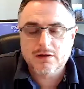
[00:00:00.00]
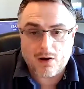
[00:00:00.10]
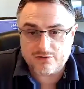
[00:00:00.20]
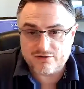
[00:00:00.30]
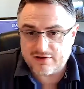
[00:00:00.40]

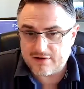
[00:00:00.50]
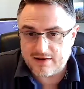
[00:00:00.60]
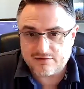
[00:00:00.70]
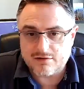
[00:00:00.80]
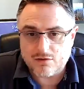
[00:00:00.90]
I just had an
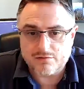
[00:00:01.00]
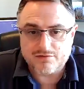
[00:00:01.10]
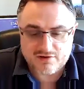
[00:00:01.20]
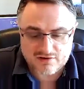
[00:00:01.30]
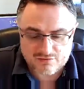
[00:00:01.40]
excellent
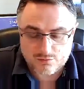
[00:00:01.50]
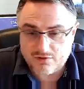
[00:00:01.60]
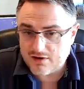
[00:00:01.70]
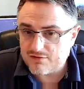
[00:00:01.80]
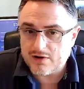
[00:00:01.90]
conversation with
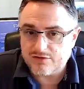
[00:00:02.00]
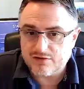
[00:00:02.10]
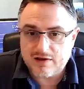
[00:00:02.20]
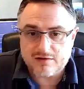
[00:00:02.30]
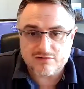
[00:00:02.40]
another
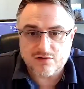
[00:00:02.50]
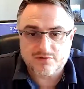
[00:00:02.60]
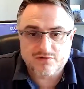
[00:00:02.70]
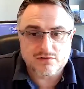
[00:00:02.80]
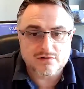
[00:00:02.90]
engineer and
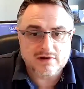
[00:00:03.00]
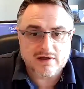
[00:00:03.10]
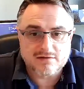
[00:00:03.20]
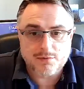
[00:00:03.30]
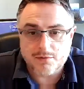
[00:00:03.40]
cybersecurity
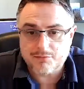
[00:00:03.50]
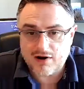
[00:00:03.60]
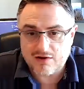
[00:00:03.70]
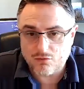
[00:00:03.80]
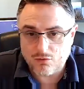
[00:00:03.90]
expert,
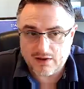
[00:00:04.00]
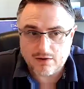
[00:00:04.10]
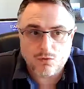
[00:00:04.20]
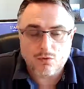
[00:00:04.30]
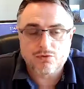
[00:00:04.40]
Brett Crawley,
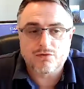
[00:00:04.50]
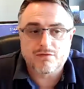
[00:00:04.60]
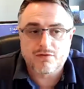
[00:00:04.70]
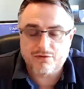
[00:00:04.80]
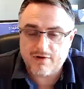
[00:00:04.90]
author of
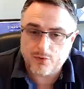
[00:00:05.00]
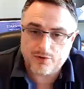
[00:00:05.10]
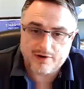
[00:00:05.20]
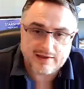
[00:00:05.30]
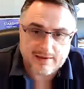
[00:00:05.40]
Threat
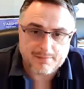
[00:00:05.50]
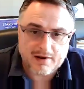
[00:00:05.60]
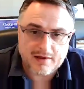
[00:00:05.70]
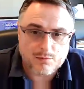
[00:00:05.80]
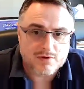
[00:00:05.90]
Modeling
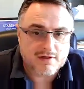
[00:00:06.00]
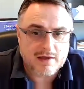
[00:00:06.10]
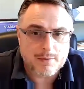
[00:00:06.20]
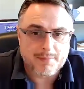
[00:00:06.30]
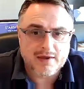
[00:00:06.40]
Gameplay with
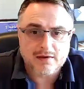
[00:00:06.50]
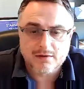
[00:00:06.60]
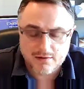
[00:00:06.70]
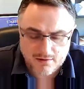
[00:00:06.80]
EoP.